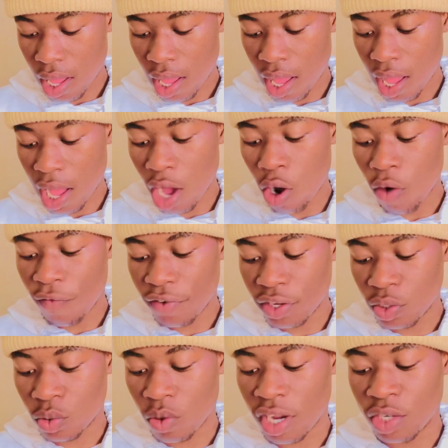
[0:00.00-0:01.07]
How
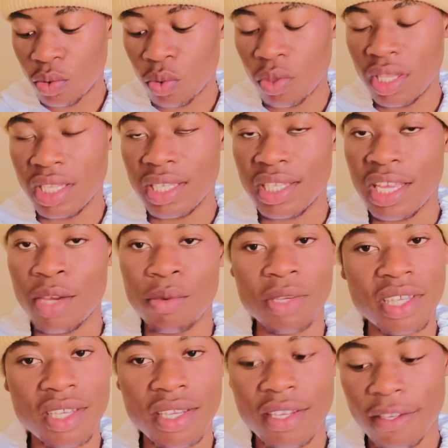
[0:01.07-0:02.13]
often do I do this a
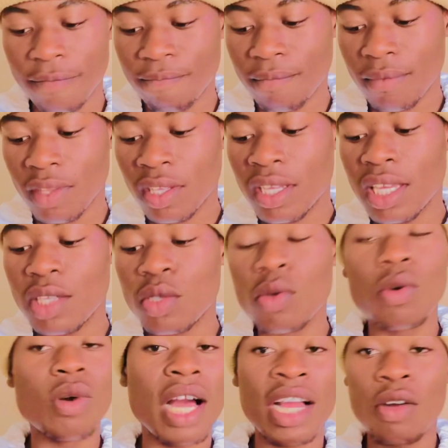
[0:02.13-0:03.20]
week? Okay,
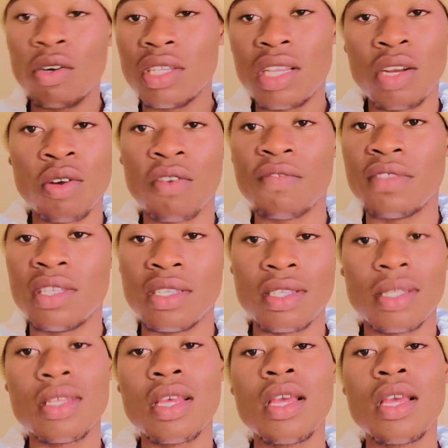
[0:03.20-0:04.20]
so I got a lot of this.